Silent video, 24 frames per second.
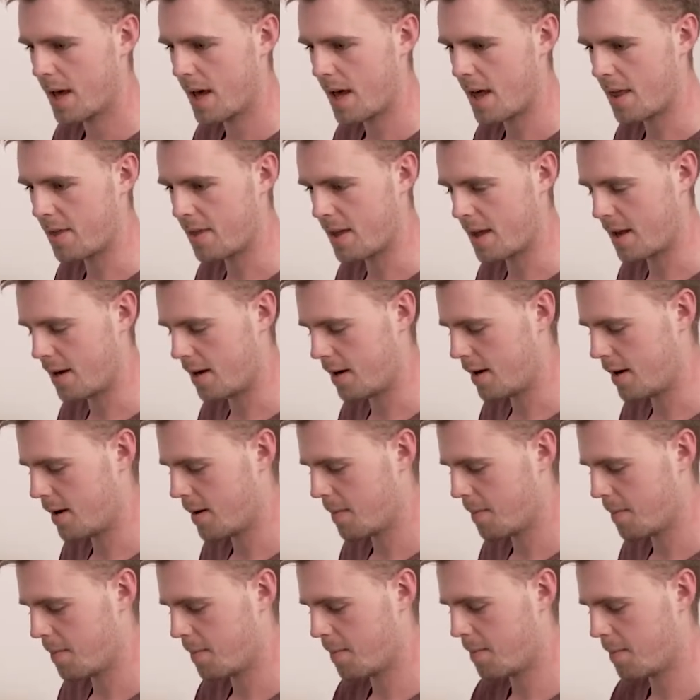and then
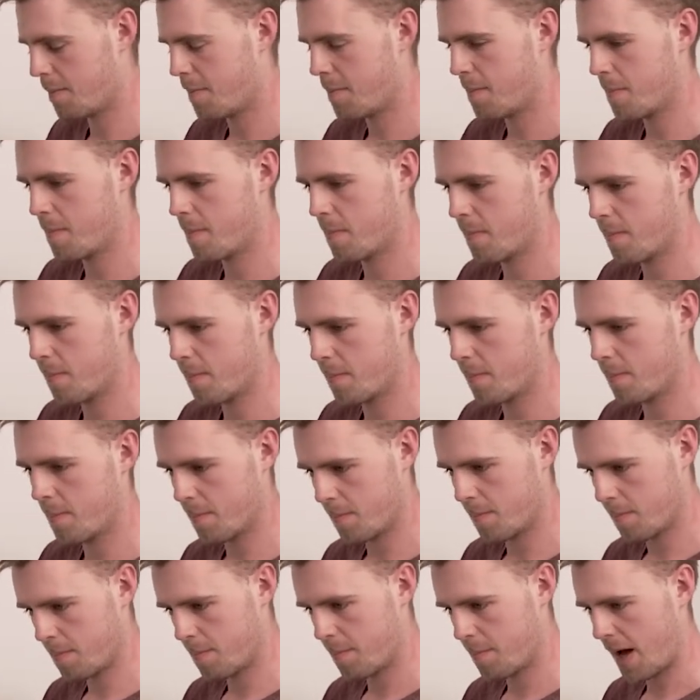
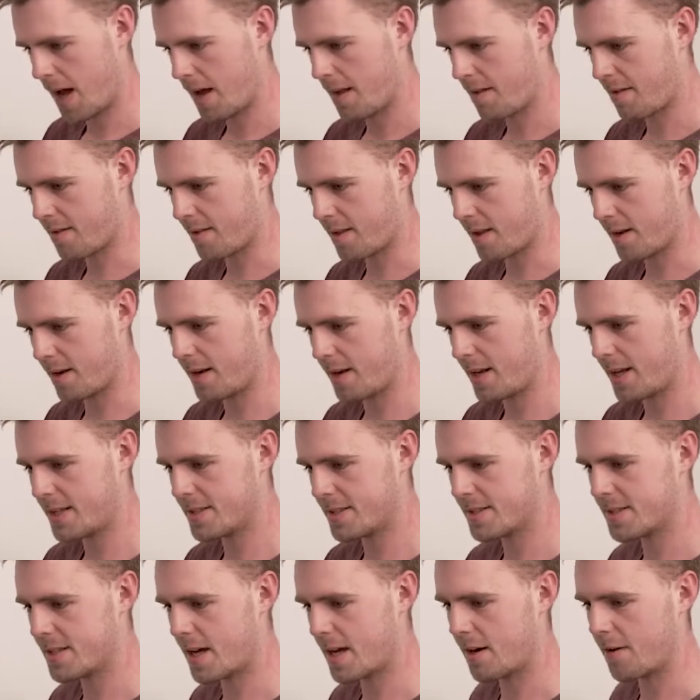paste it
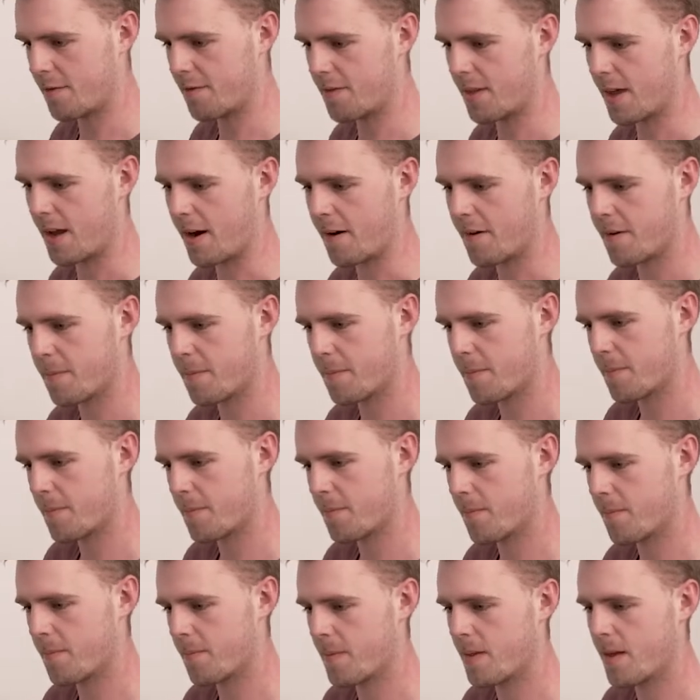inside of there,
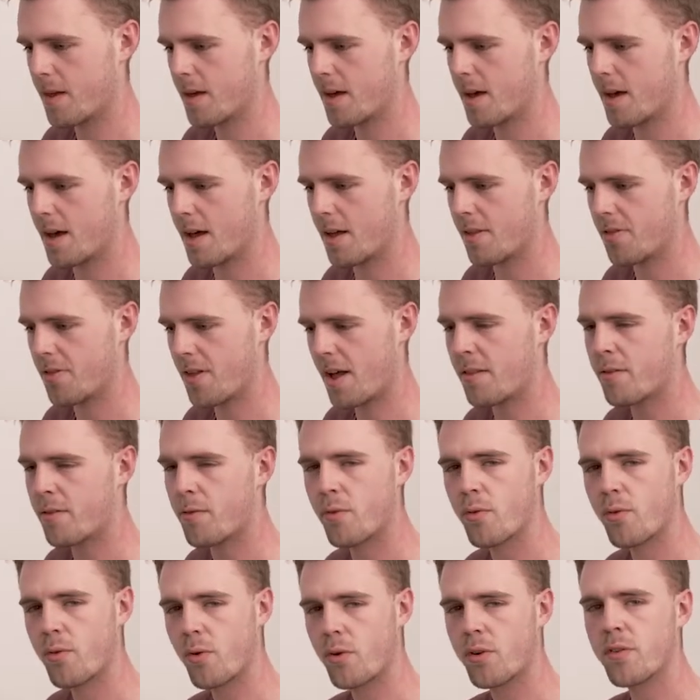
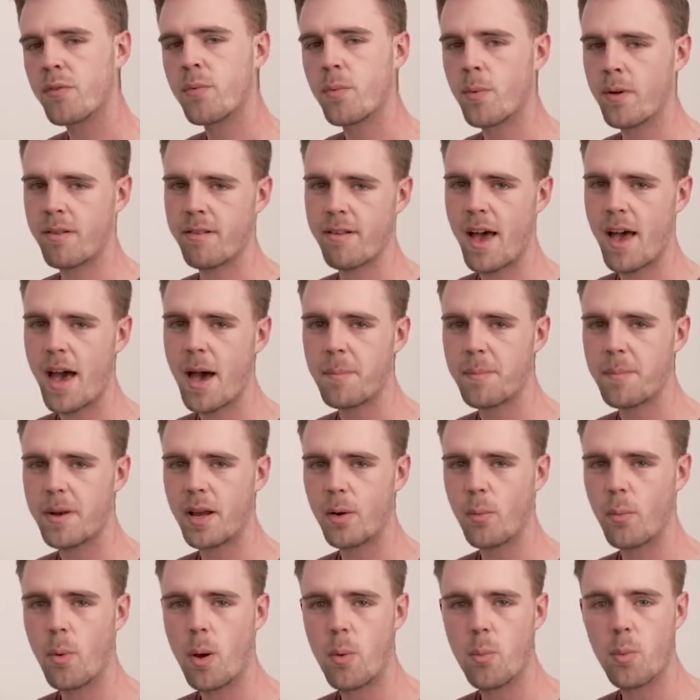that's sort of what's
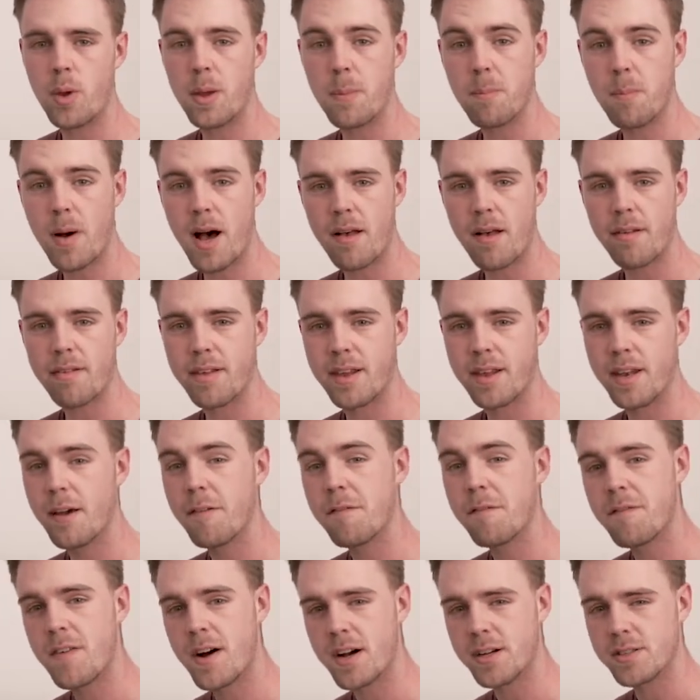happening when we pass in
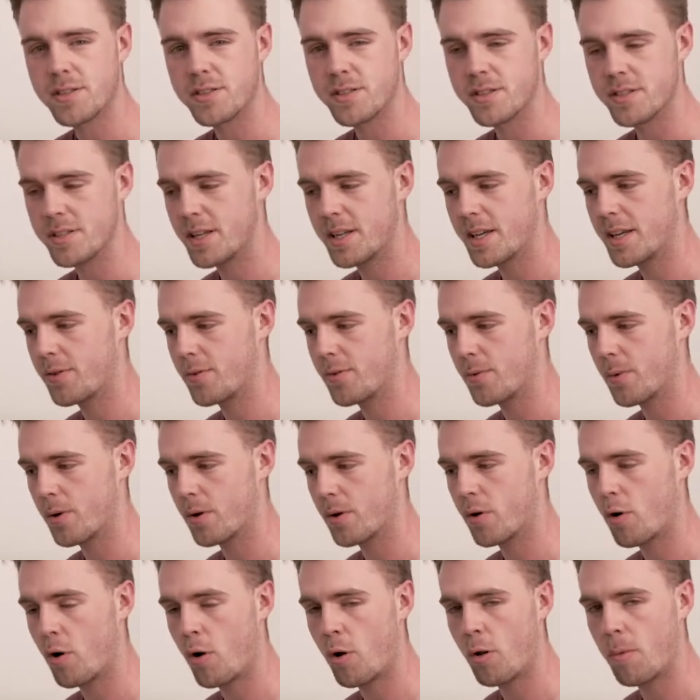a function into a
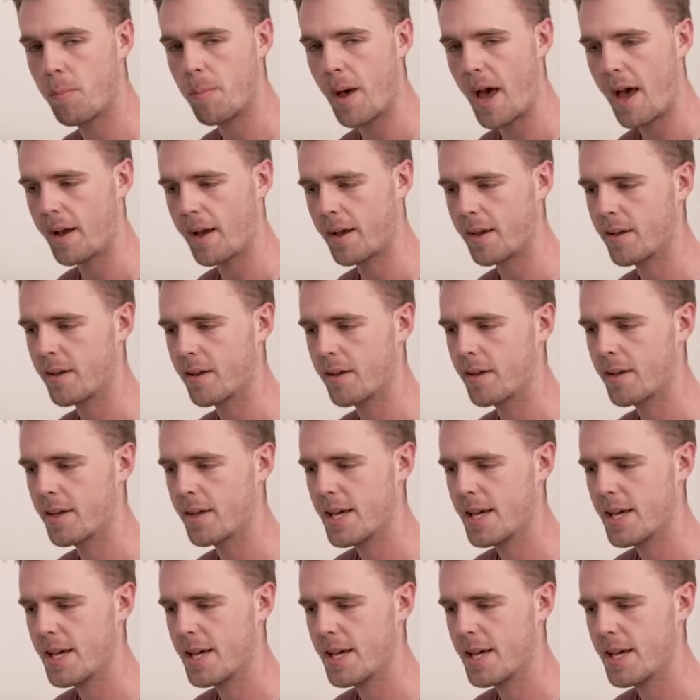callback.